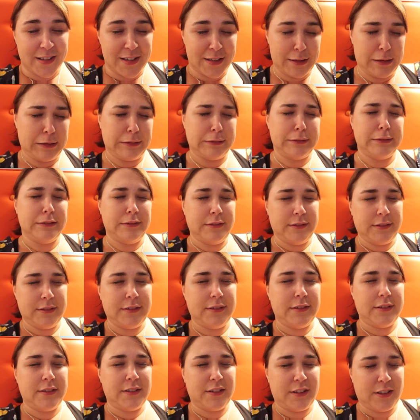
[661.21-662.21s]
It's like,
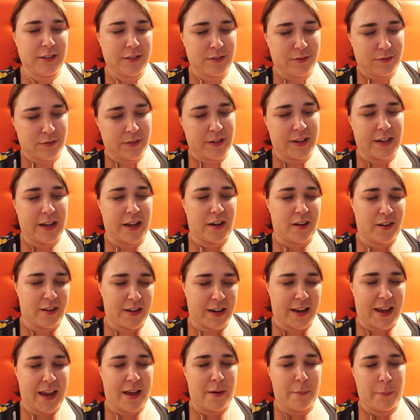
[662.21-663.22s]
oh, you really
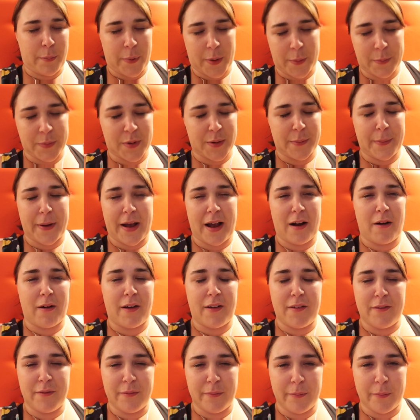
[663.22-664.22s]
kind of getting bumped
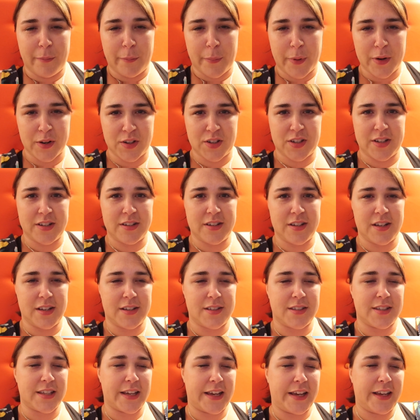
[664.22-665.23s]
about and pushed into
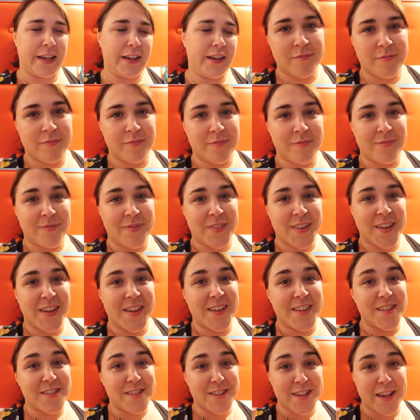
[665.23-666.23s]
your seat.
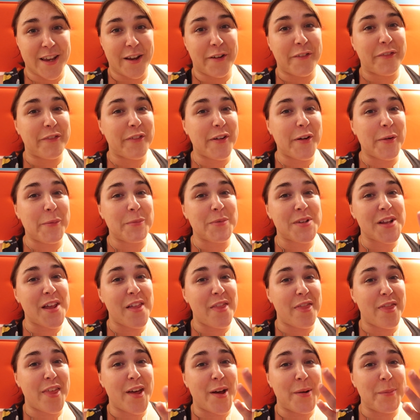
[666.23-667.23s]
See, I filmed
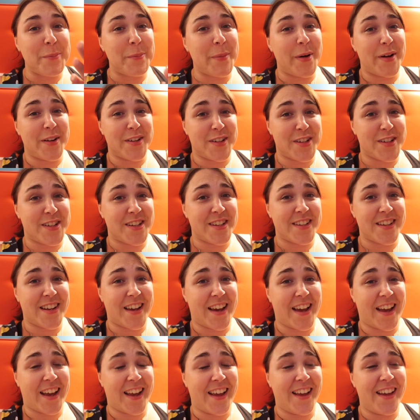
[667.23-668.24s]
that much
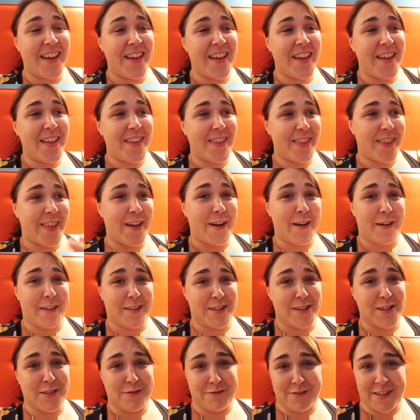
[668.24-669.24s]
today that
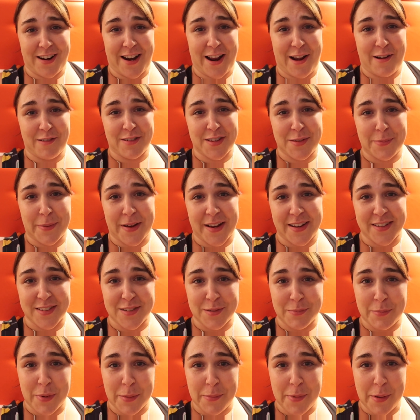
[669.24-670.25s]
I just ran out of
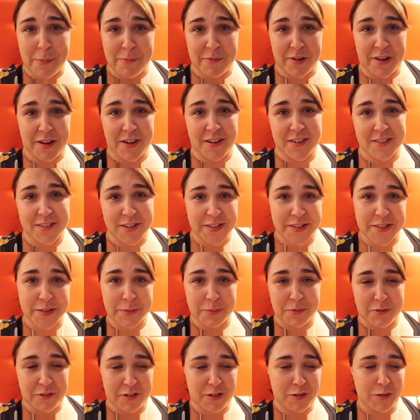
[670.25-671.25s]
space on my memory cards that
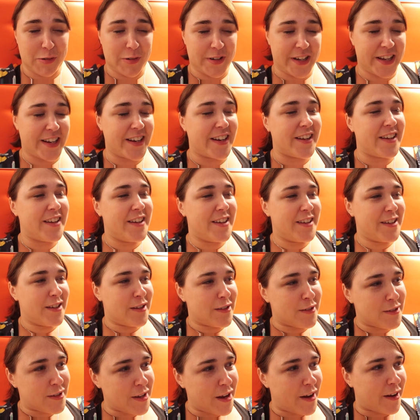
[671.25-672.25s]
stopped recording.
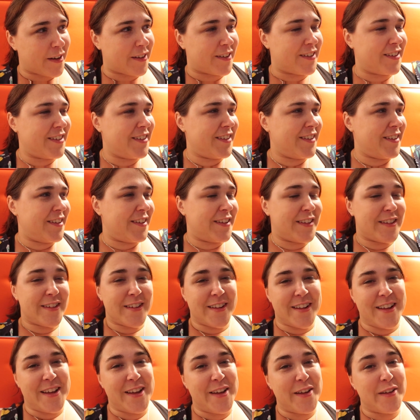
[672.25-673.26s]
So,
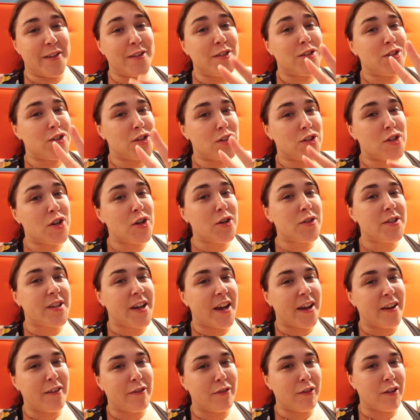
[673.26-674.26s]

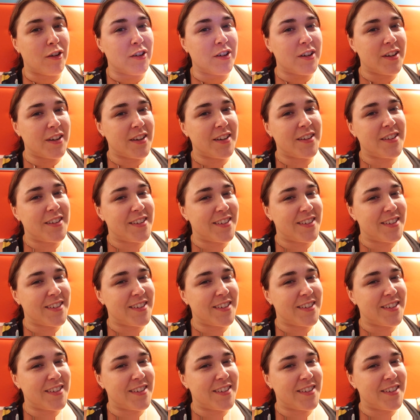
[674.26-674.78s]
2-take vlog.